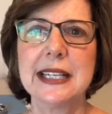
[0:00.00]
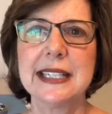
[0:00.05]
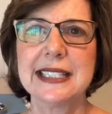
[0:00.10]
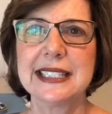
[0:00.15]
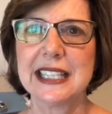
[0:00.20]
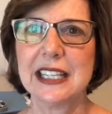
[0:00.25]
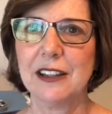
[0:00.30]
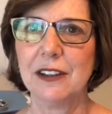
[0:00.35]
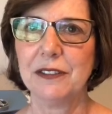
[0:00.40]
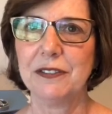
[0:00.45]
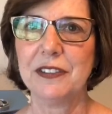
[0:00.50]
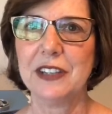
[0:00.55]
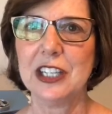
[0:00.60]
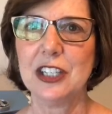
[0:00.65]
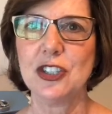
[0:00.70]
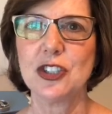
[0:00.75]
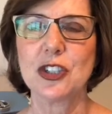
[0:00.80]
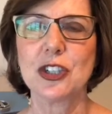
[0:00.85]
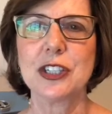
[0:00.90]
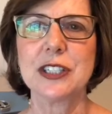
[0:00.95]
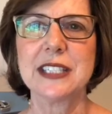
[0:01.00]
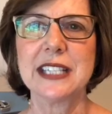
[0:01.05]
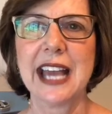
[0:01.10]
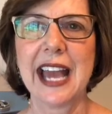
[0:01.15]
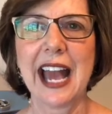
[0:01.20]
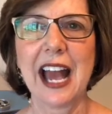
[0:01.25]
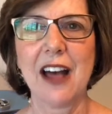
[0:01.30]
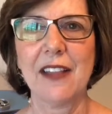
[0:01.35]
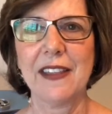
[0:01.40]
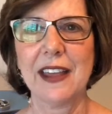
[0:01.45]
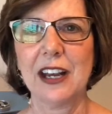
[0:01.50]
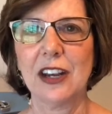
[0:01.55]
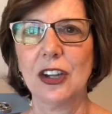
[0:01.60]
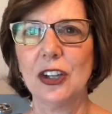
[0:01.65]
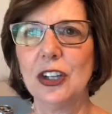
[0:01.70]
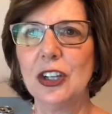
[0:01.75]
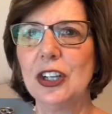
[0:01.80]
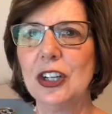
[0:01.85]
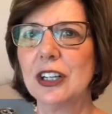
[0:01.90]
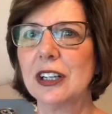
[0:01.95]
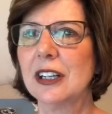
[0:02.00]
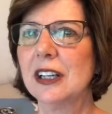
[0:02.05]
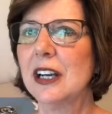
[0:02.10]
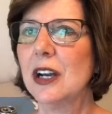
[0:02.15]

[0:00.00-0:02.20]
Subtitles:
see the features, how they look,